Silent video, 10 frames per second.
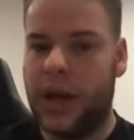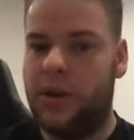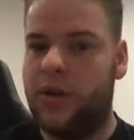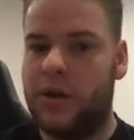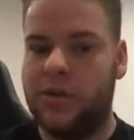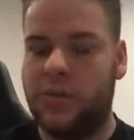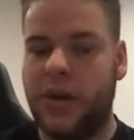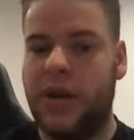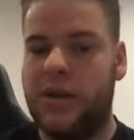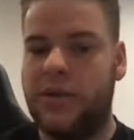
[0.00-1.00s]
indoor is
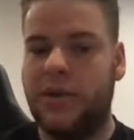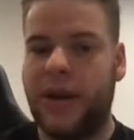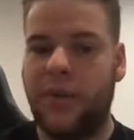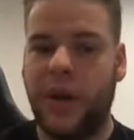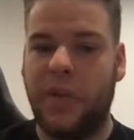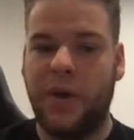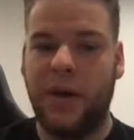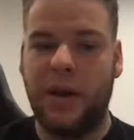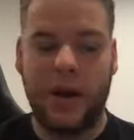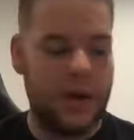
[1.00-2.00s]
pretty easy to get away
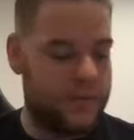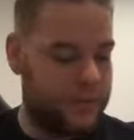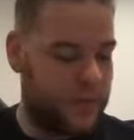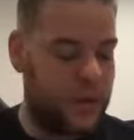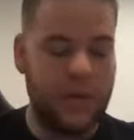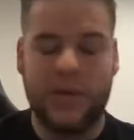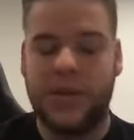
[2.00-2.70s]
with the